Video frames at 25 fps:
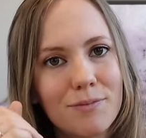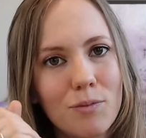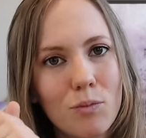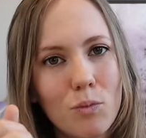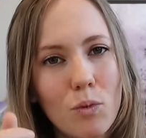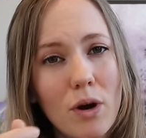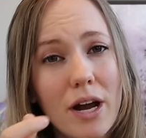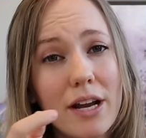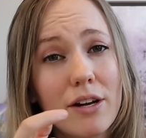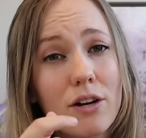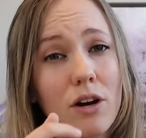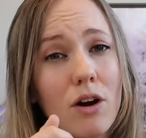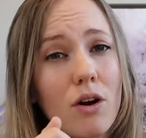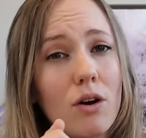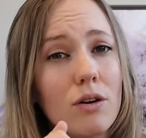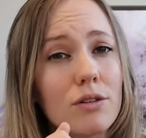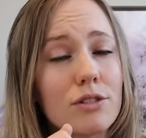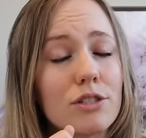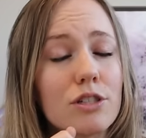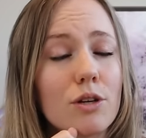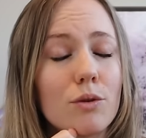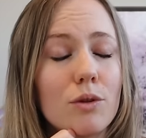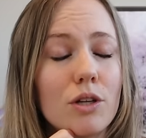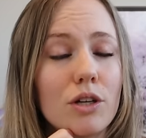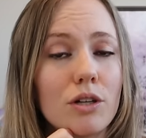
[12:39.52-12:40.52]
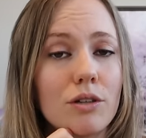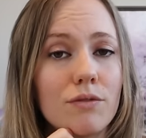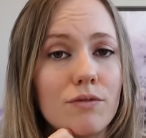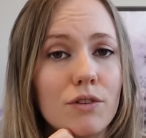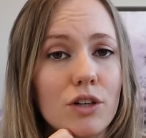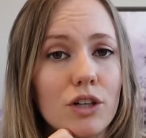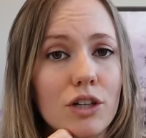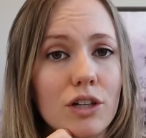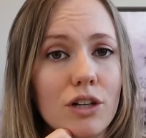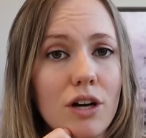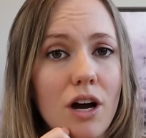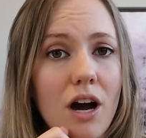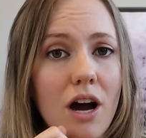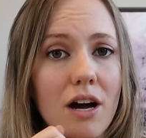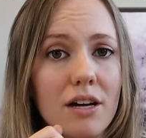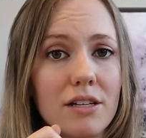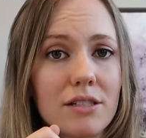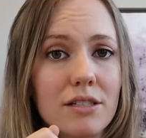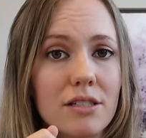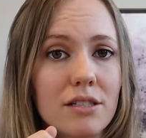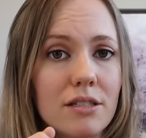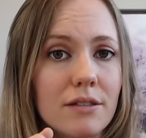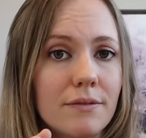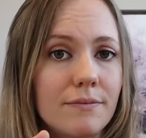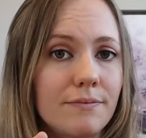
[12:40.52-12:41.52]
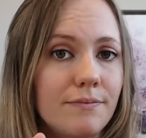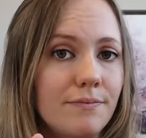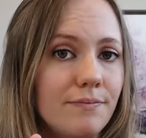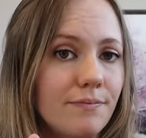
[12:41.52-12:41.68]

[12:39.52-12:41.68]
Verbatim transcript: why not also look for a cause?